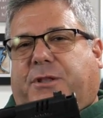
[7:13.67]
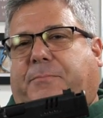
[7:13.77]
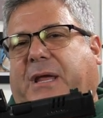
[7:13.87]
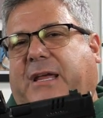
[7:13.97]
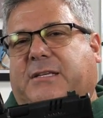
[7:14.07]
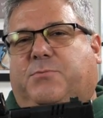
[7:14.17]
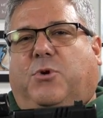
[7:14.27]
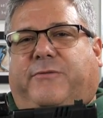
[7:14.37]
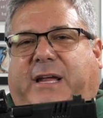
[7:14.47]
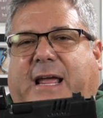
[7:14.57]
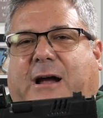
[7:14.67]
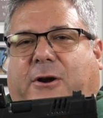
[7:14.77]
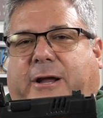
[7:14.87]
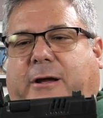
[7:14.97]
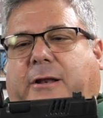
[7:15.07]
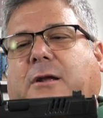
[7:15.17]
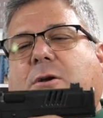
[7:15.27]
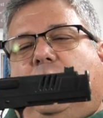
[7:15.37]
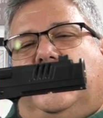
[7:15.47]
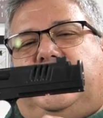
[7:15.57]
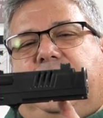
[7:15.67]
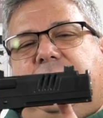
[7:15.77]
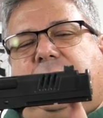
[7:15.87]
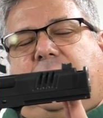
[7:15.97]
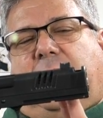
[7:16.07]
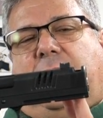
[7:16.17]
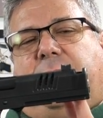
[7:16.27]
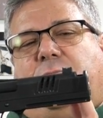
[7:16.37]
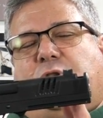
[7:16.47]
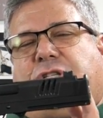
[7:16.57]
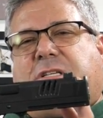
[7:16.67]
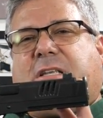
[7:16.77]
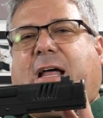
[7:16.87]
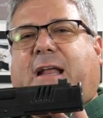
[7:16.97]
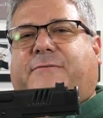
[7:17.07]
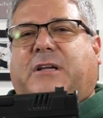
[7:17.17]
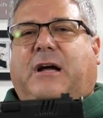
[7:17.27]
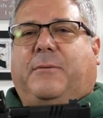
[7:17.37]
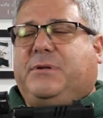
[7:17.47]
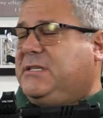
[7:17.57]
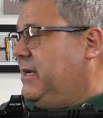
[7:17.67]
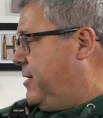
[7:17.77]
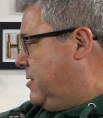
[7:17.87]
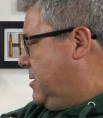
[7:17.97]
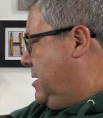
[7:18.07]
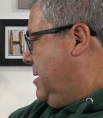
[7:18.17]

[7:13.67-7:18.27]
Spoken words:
The P is more of a carry gun, which does not have the compensator.